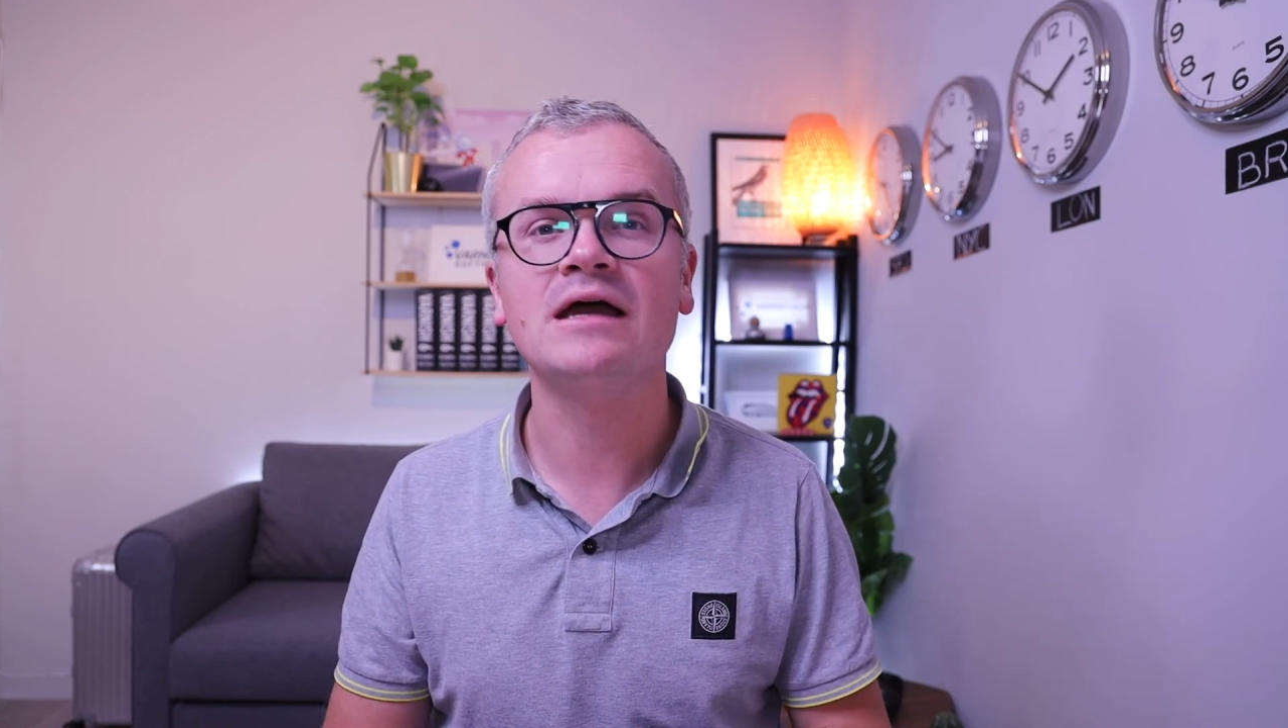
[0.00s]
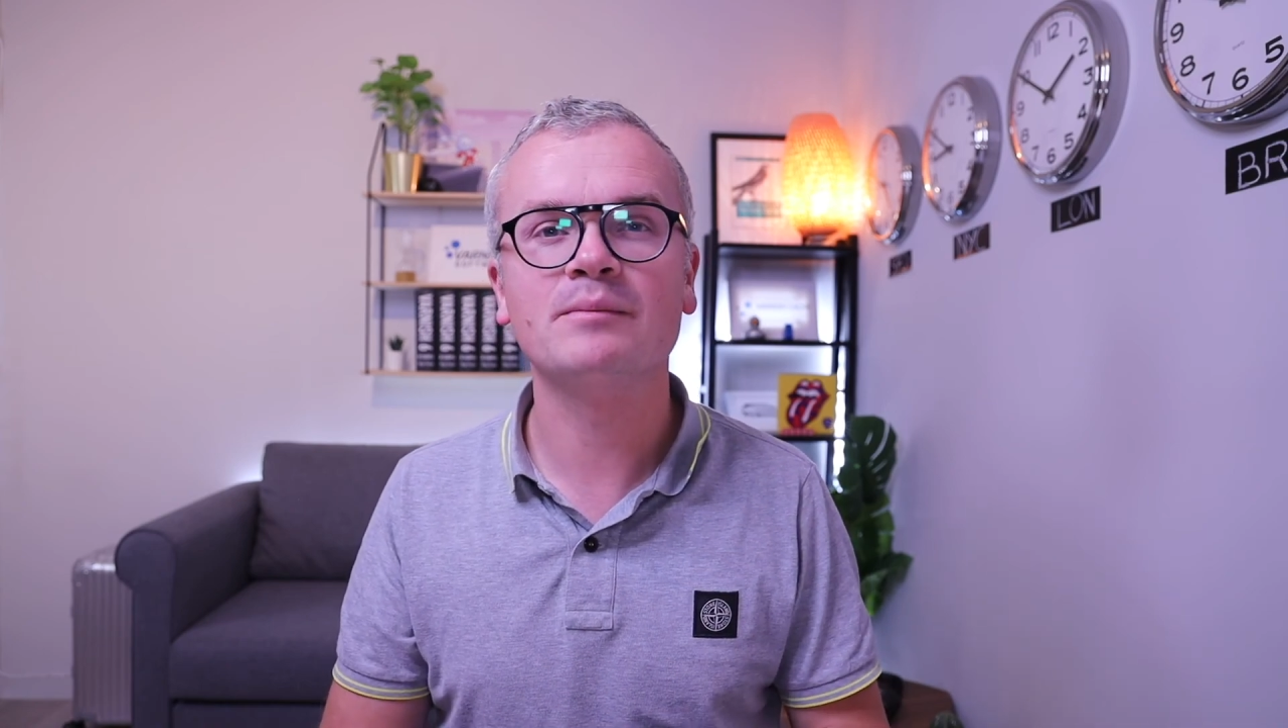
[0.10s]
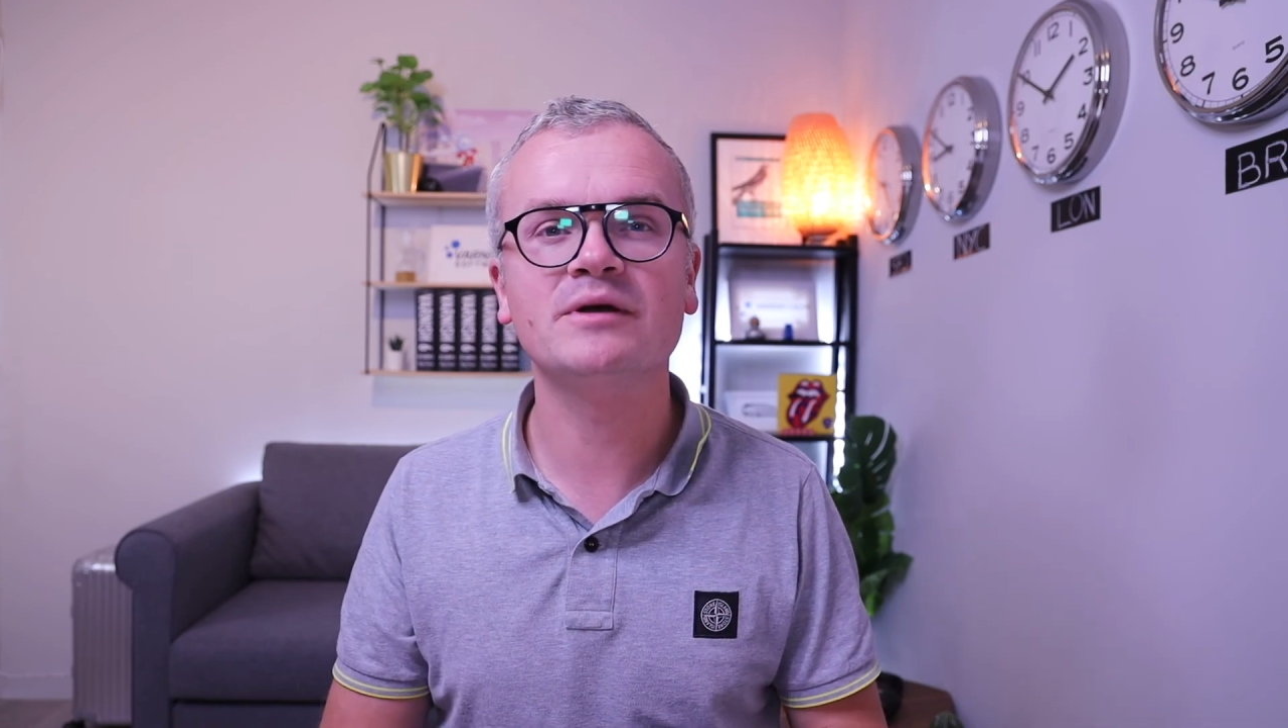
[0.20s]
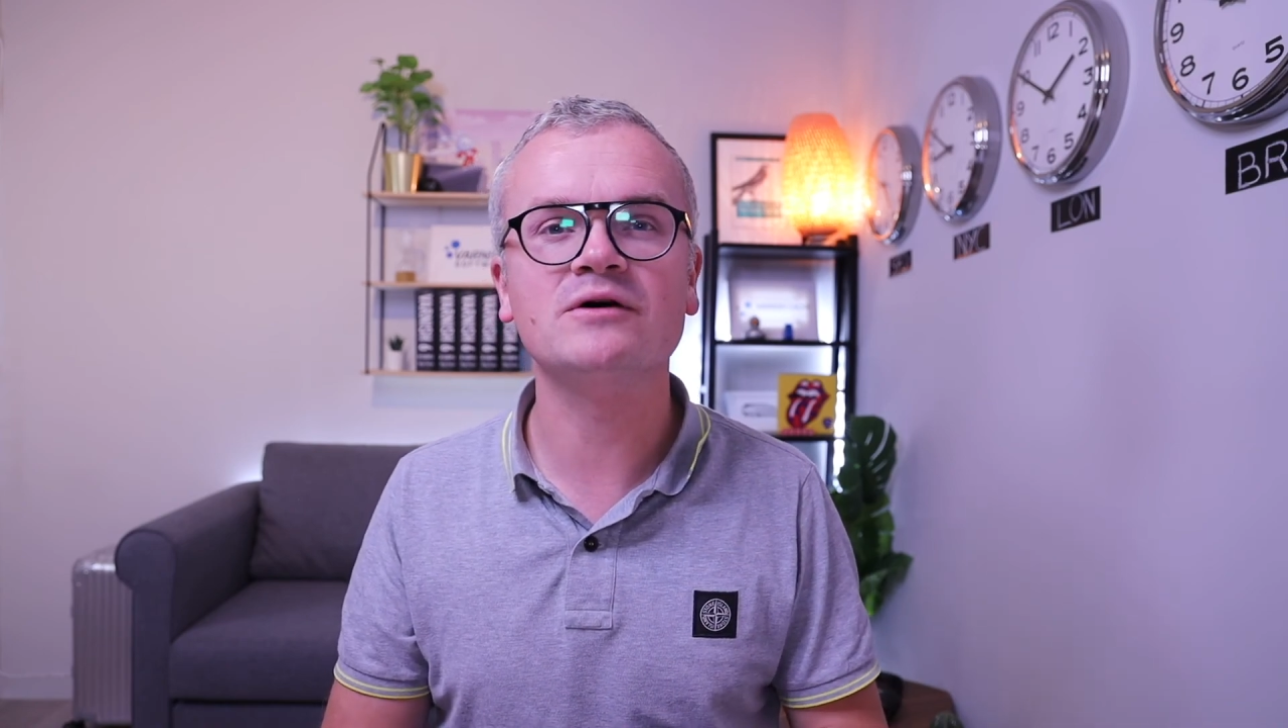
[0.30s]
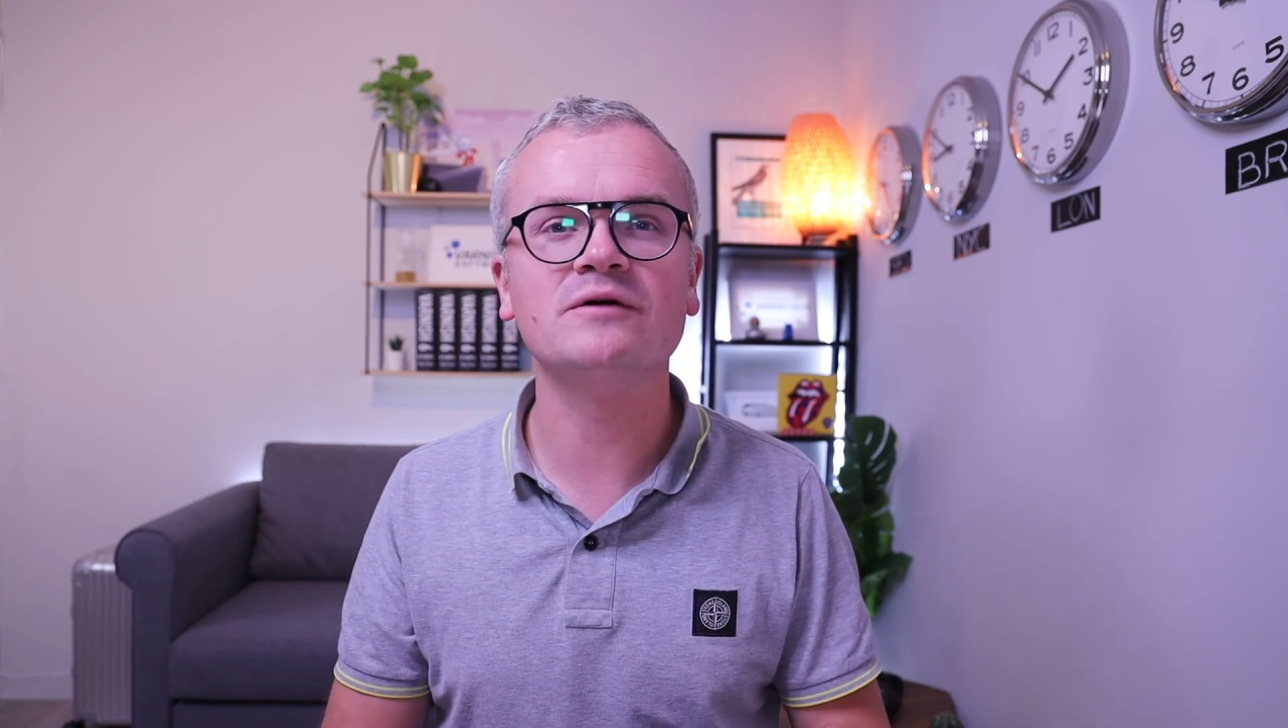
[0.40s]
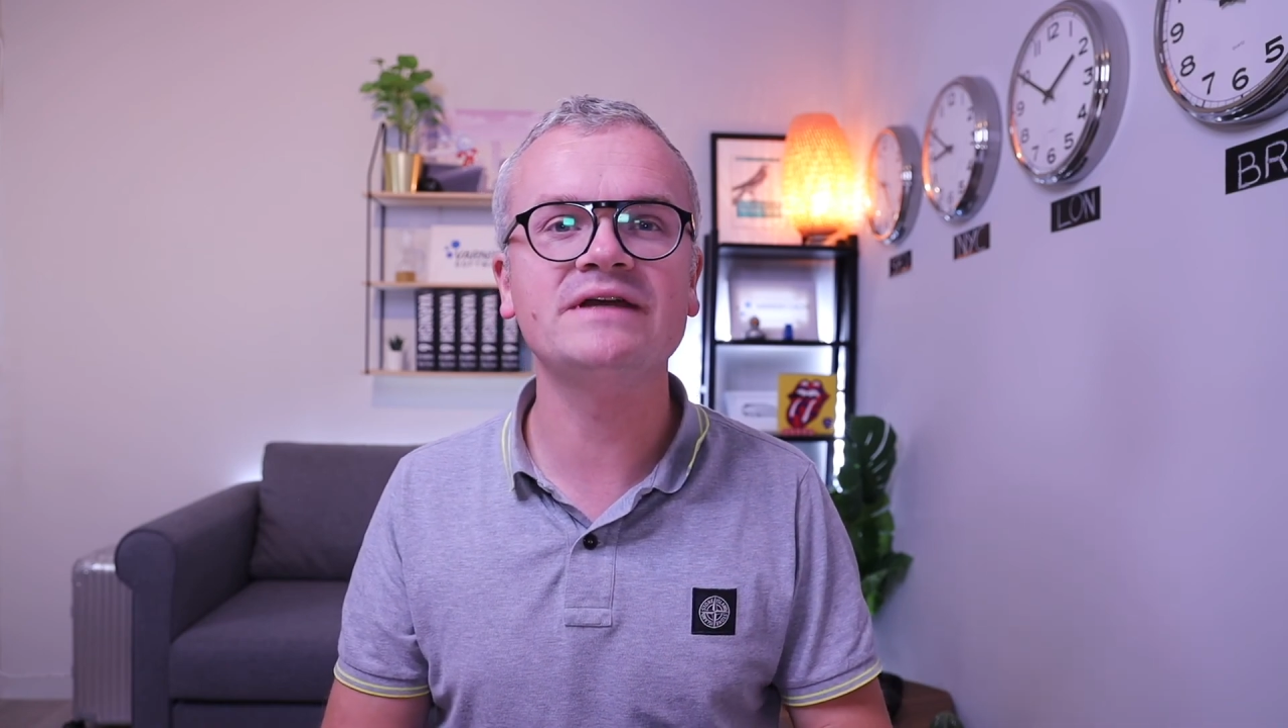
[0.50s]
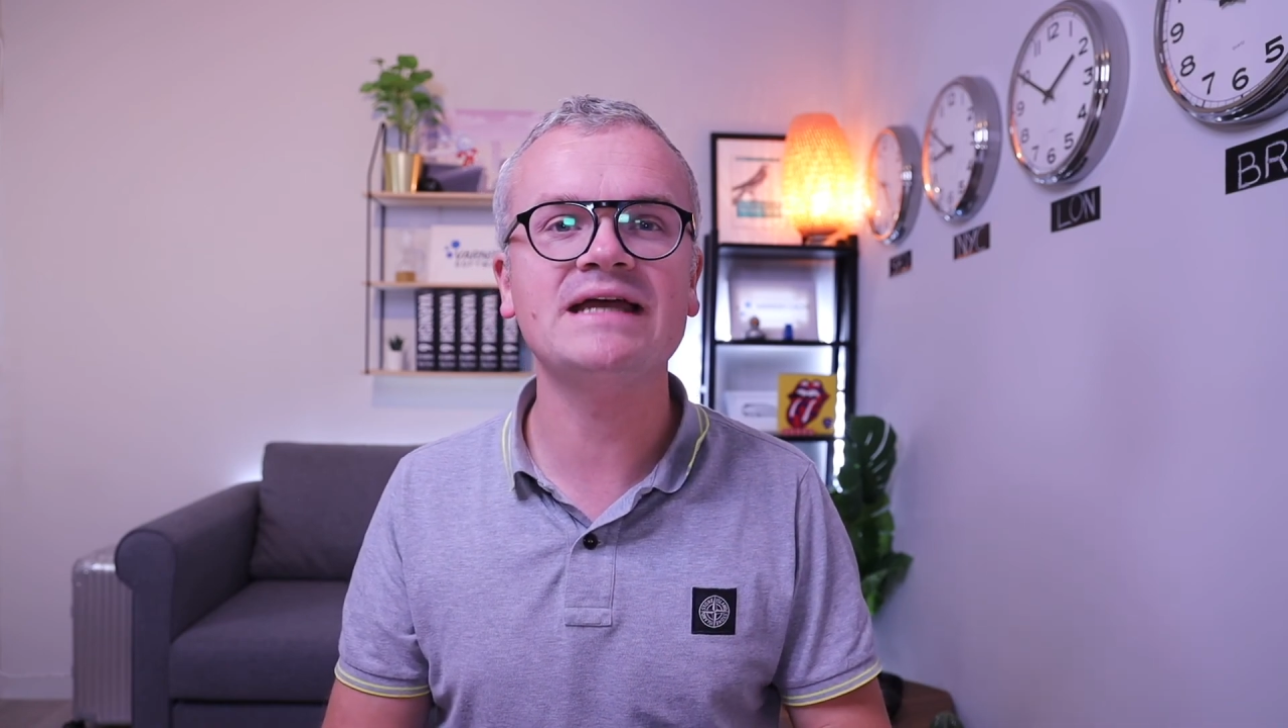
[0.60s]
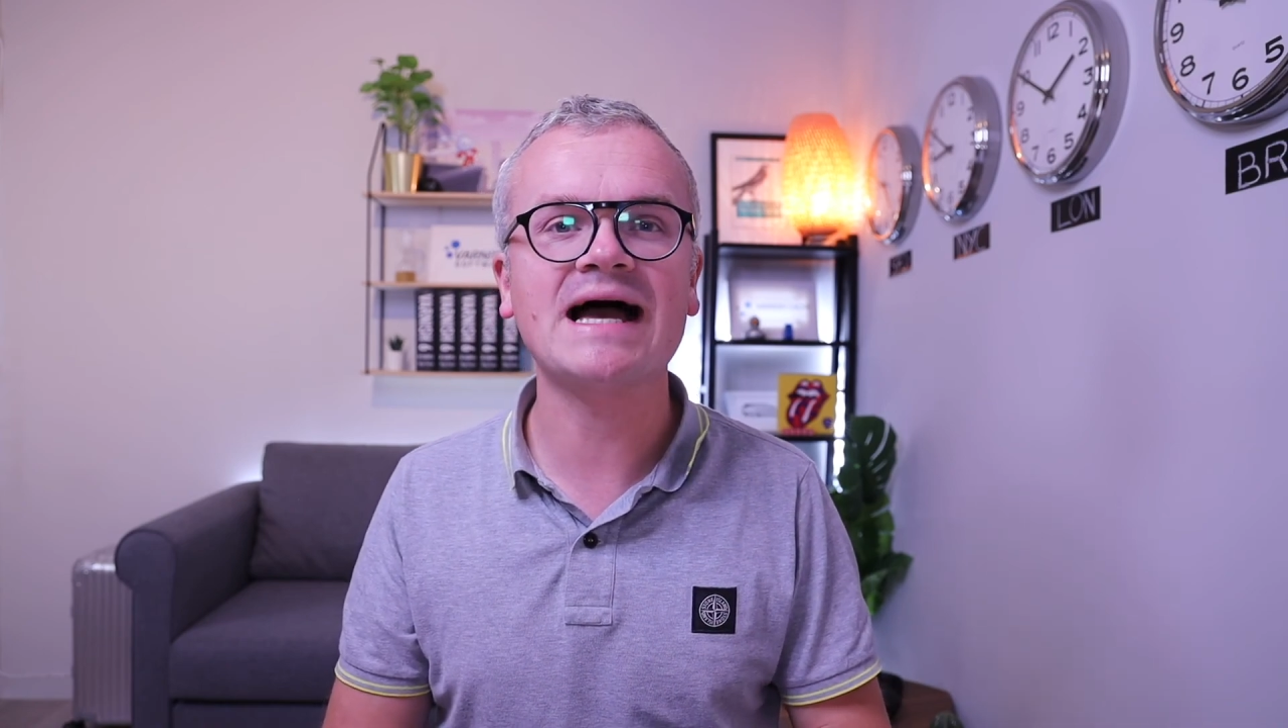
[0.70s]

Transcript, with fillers: but on the